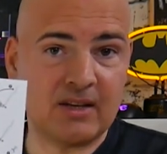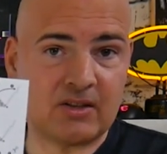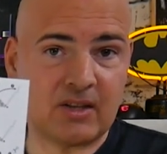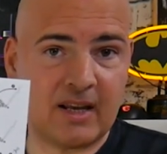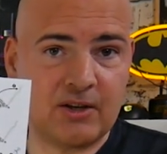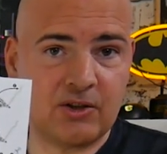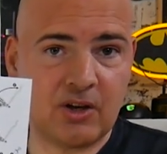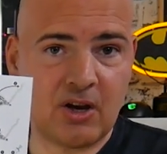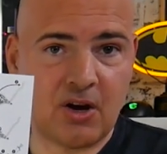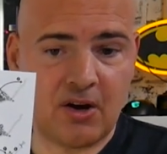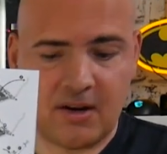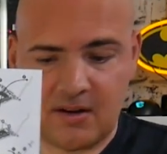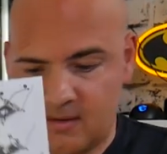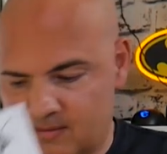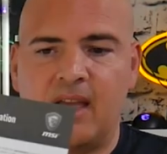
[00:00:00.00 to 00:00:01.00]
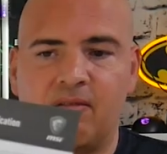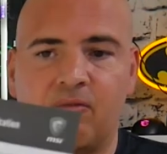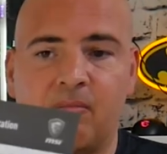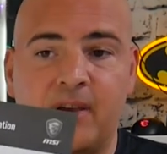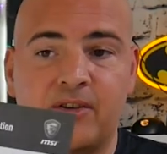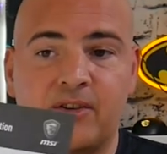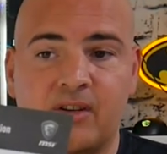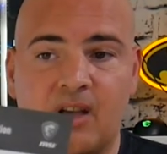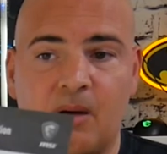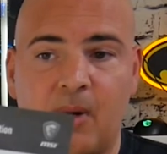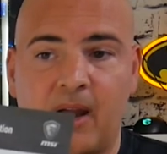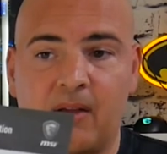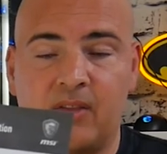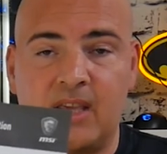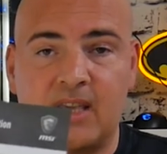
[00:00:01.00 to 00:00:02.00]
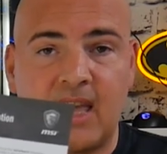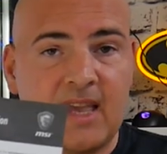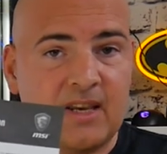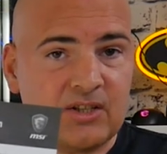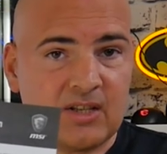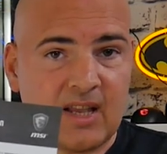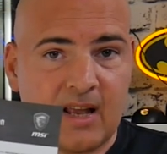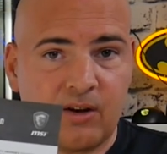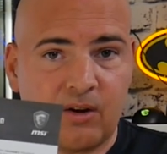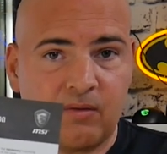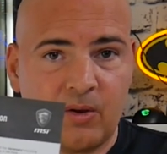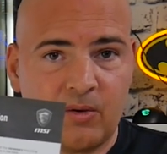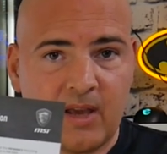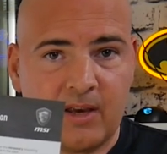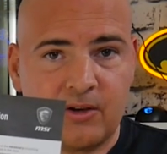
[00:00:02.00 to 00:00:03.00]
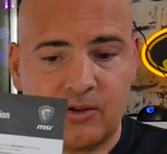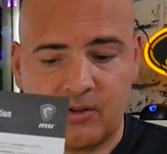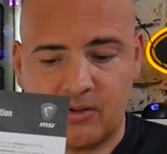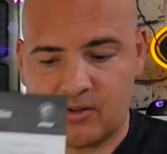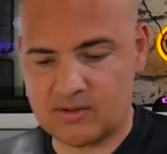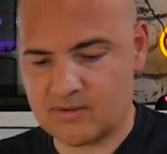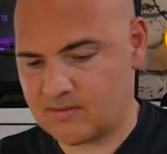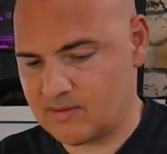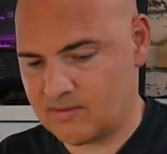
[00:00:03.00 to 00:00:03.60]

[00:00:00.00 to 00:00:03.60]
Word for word: installation guide, information about the case standoff locations,